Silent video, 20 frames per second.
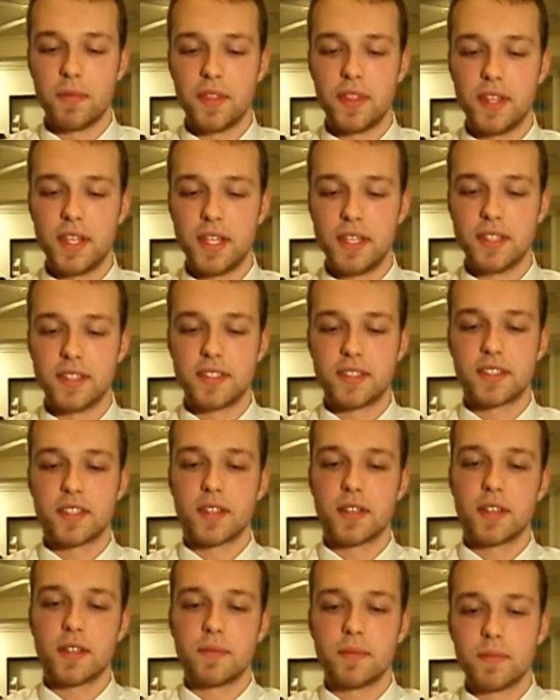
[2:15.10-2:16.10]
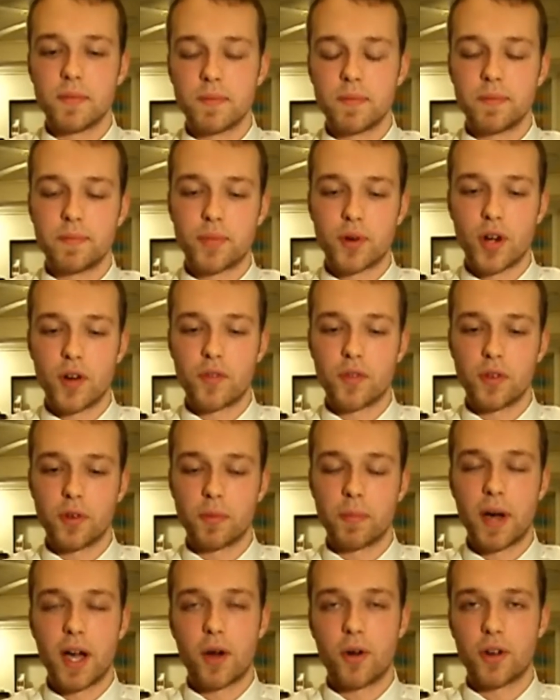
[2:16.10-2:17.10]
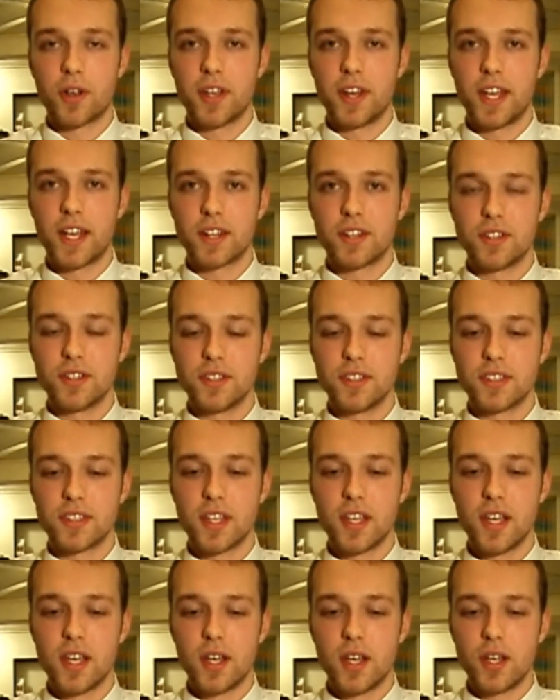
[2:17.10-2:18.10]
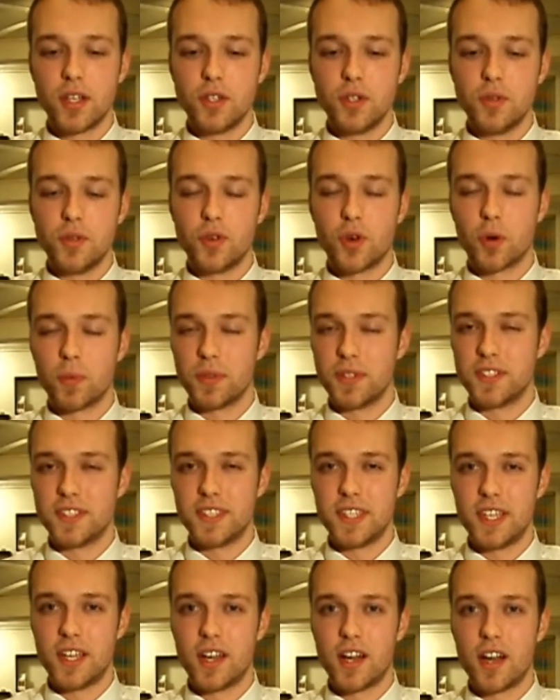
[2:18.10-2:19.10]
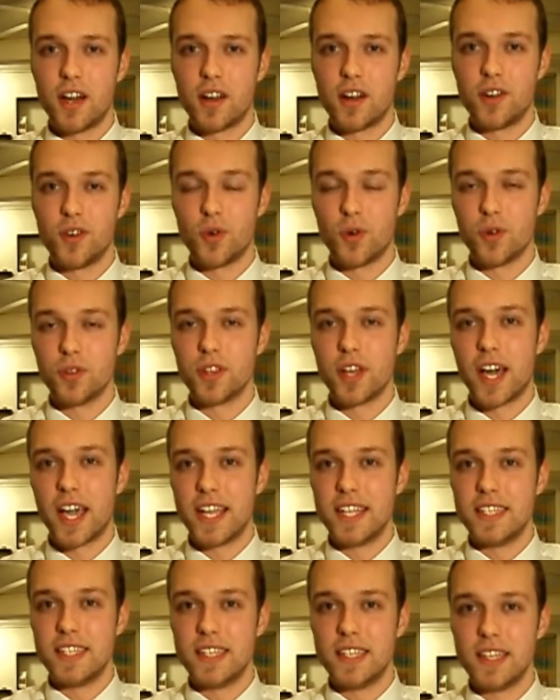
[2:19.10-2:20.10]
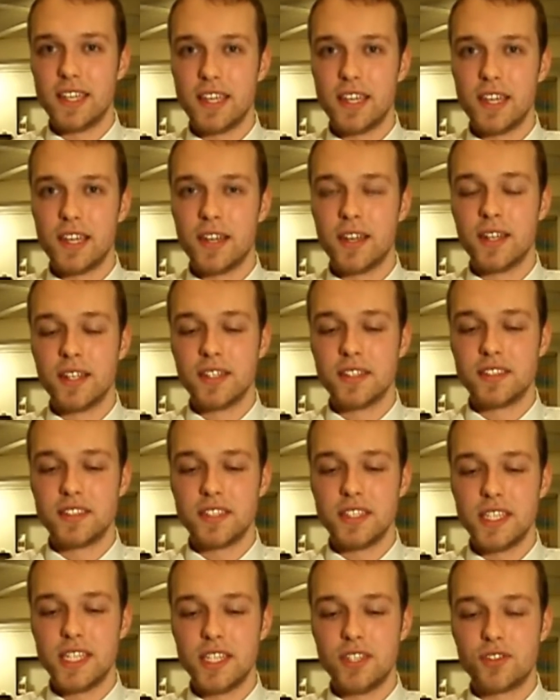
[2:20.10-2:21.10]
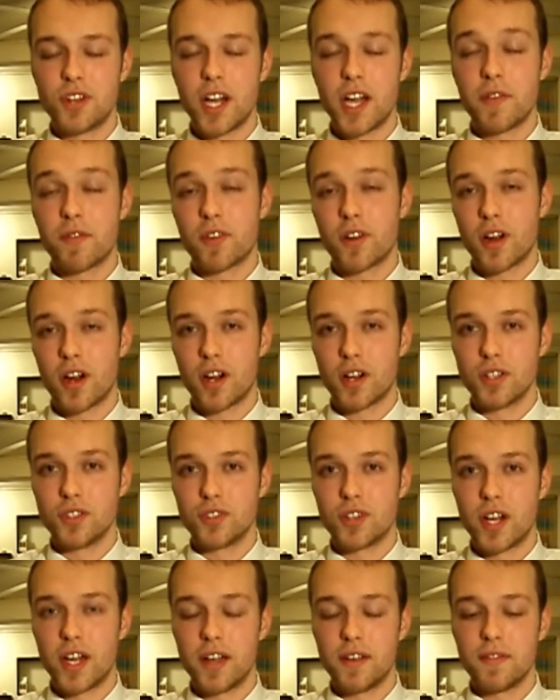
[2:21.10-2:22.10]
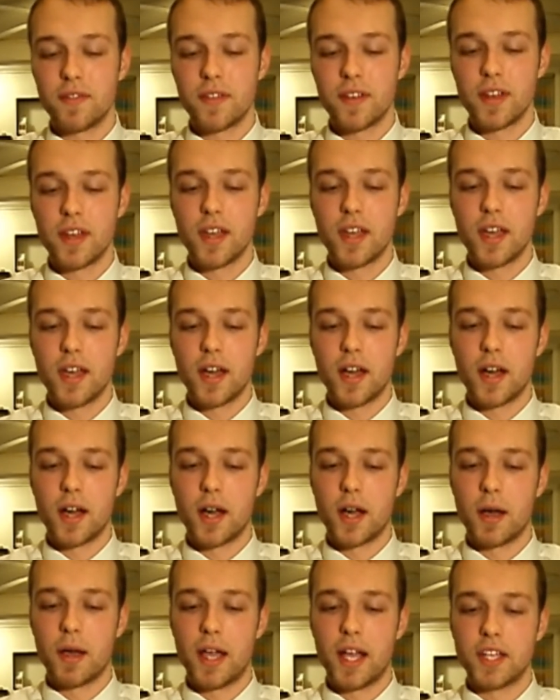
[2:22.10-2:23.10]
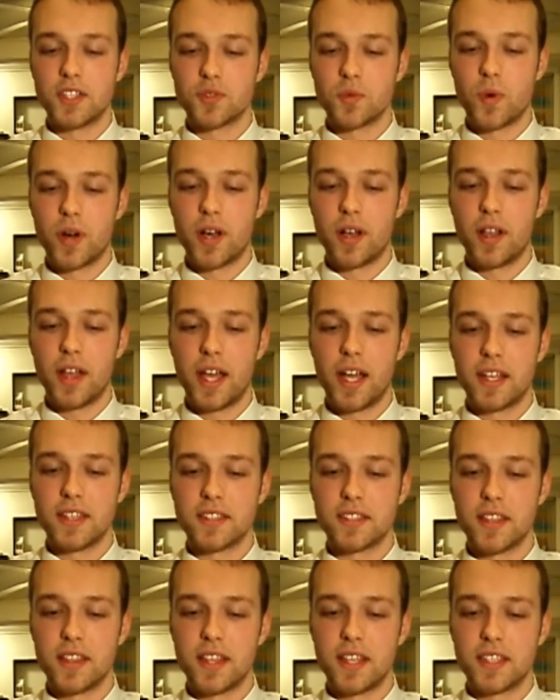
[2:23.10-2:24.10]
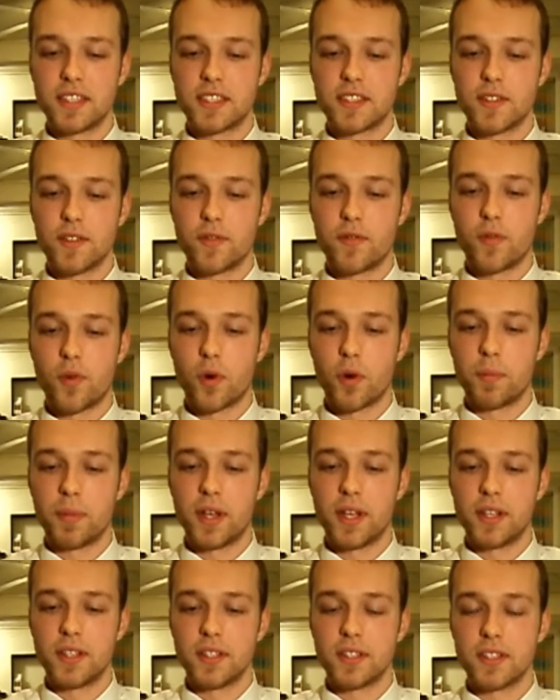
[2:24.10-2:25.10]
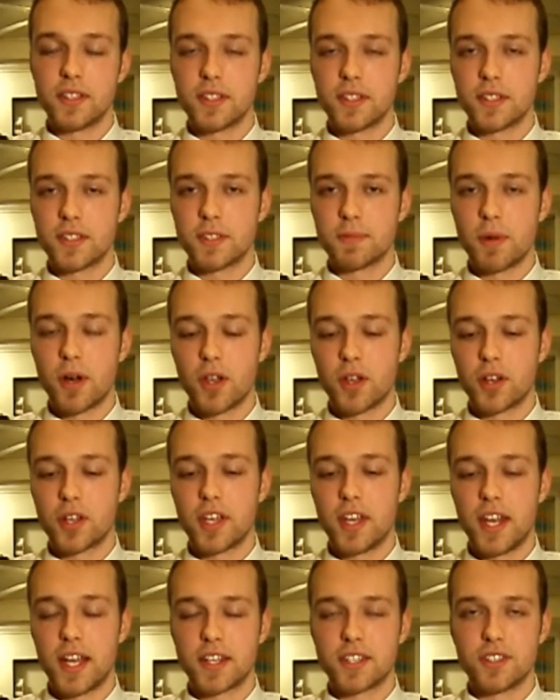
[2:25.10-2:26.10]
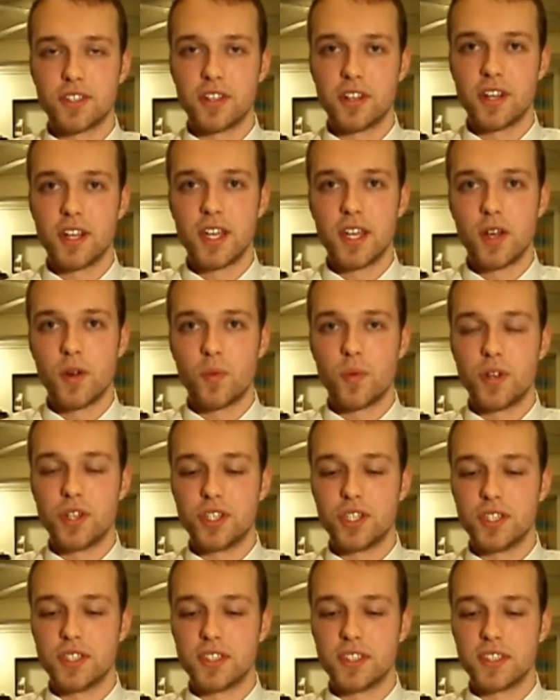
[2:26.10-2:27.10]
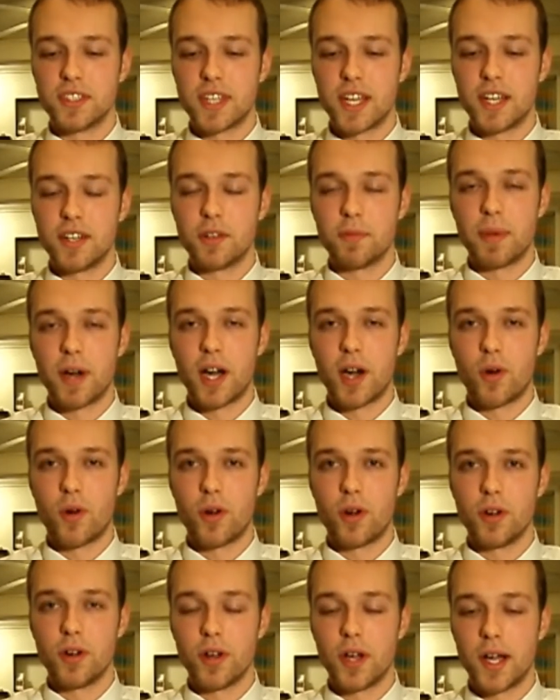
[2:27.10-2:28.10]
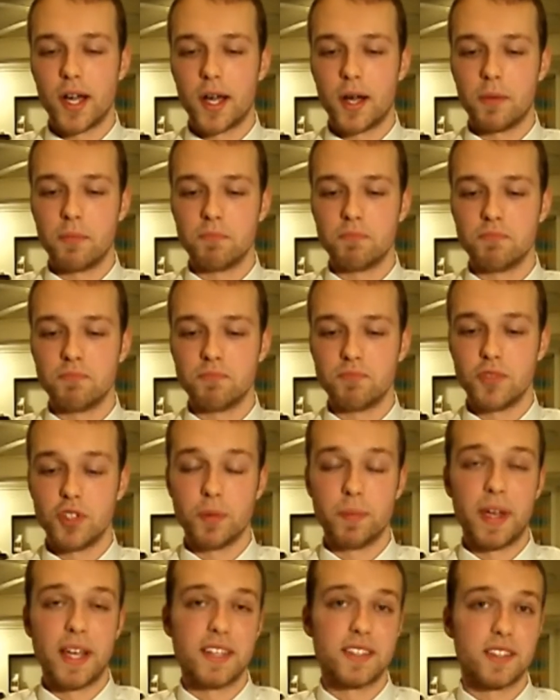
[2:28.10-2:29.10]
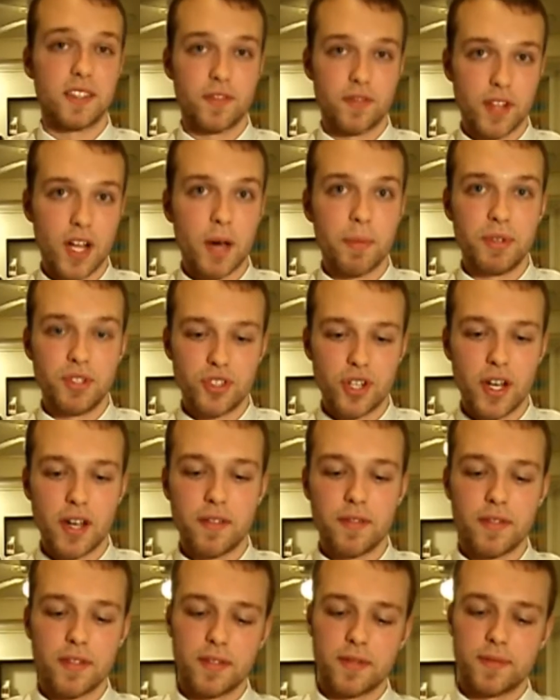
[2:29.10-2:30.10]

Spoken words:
These peripheral power connectors you normally see on an old IDE CD drive or hard drive, as well as this 4-pin smaller connector, which is designed to power your basic floppy drive.